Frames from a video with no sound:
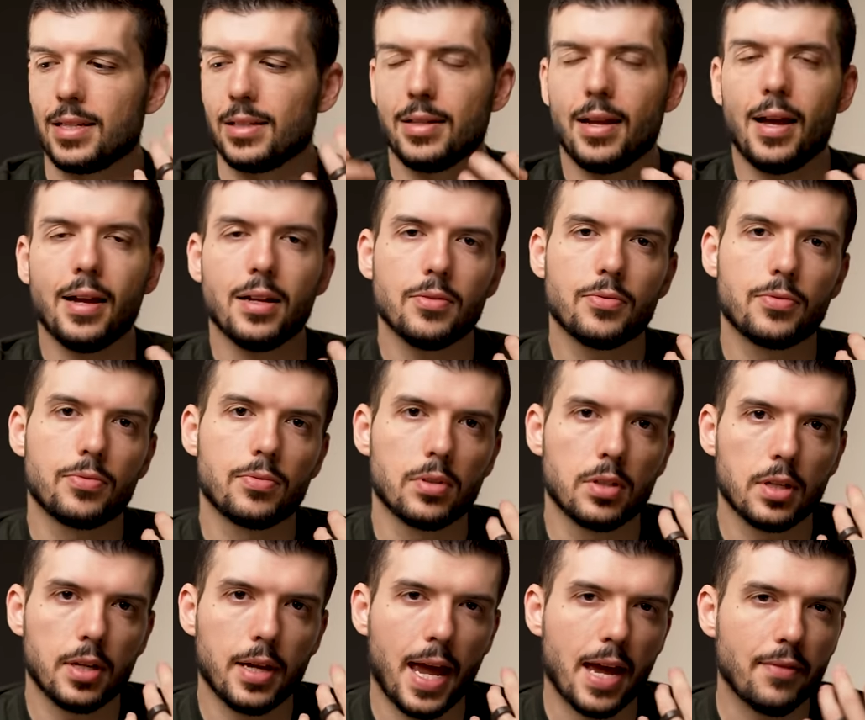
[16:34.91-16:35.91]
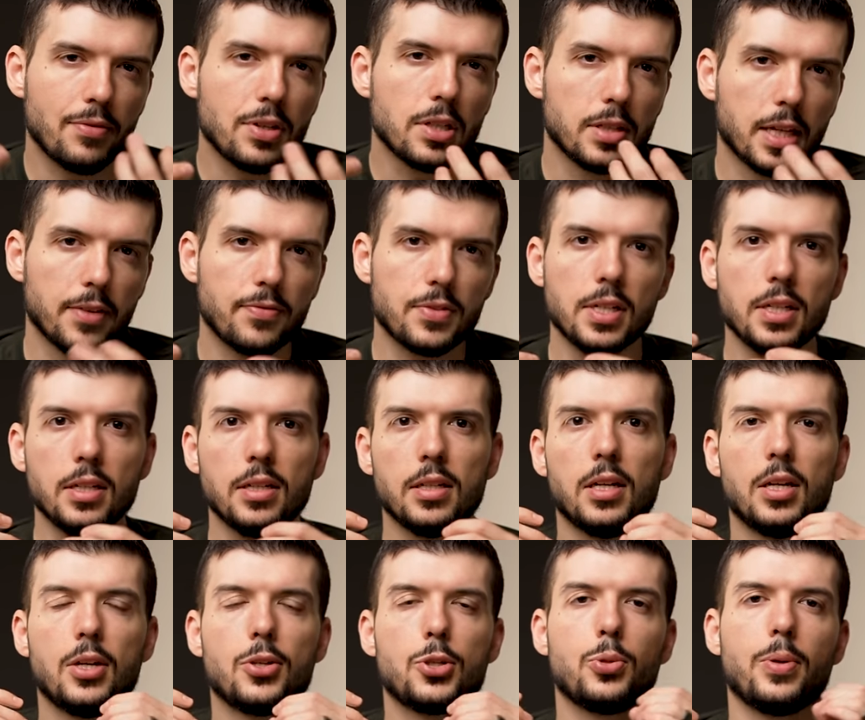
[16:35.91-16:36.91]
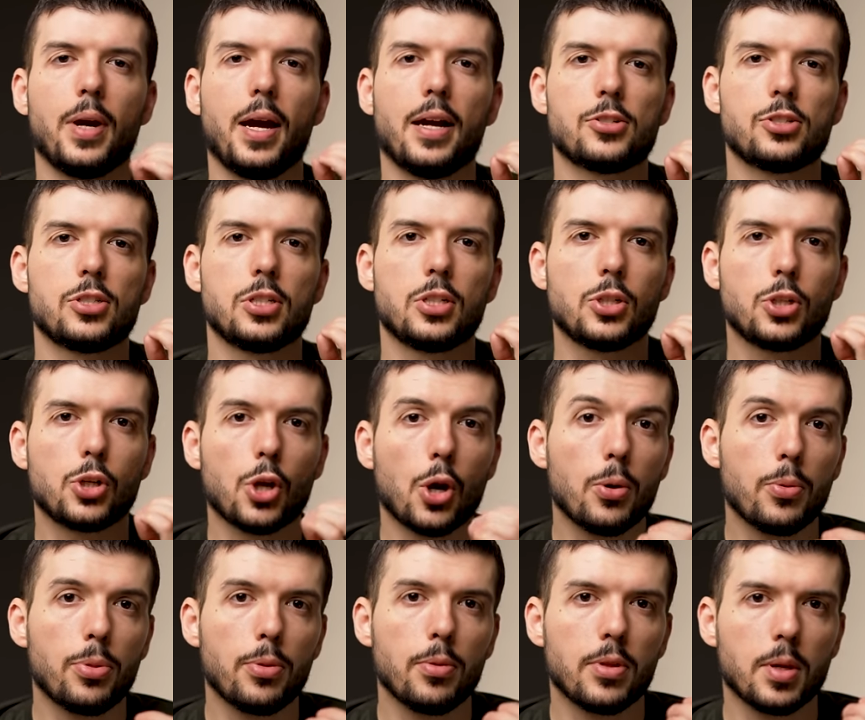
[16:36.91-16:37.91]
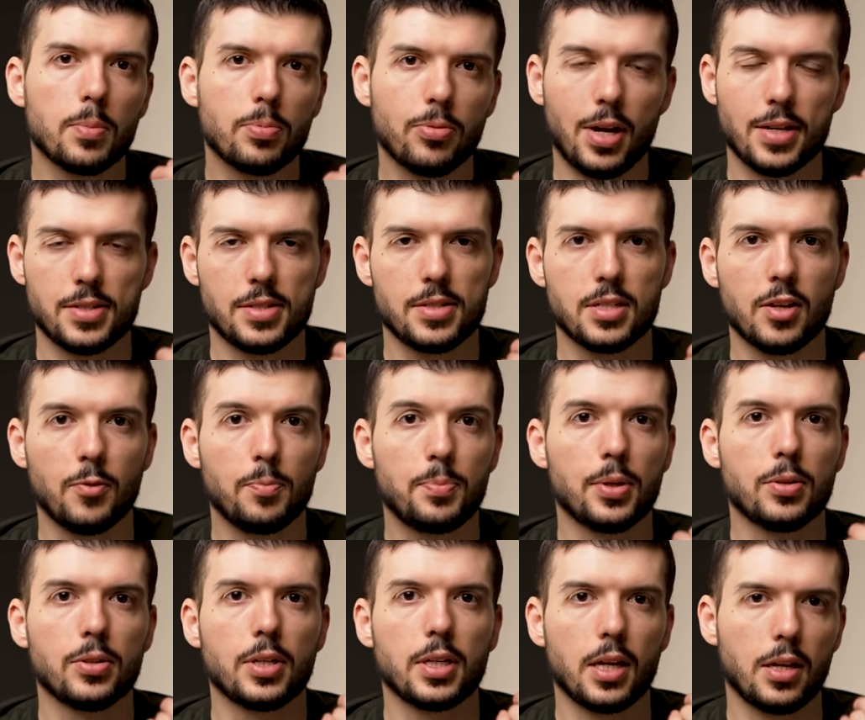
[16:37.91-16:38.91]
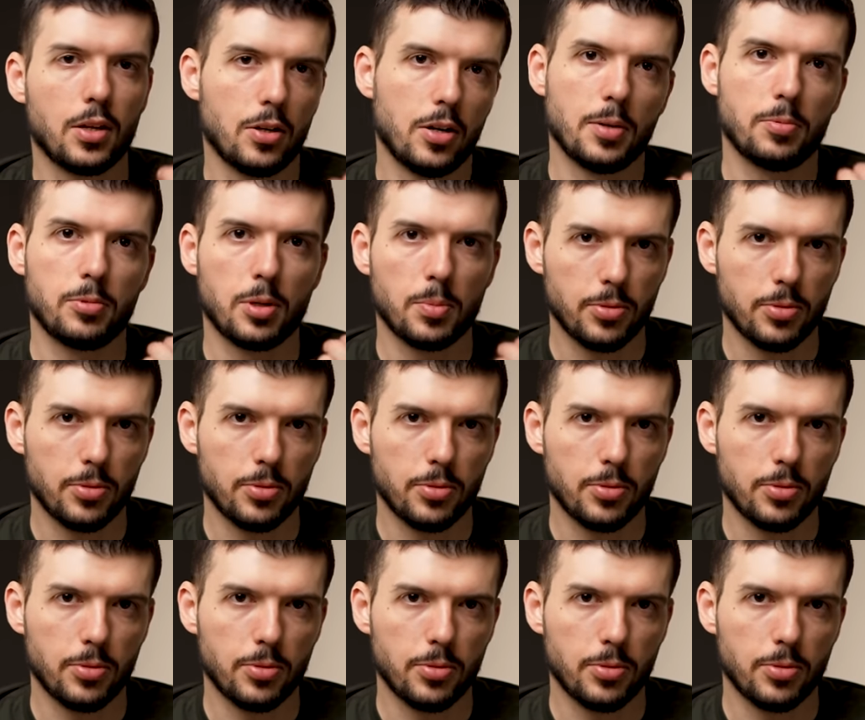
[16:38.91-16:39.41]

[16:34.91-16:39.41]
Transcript: a lot of heavy lifting to actually go through the process of building a hardware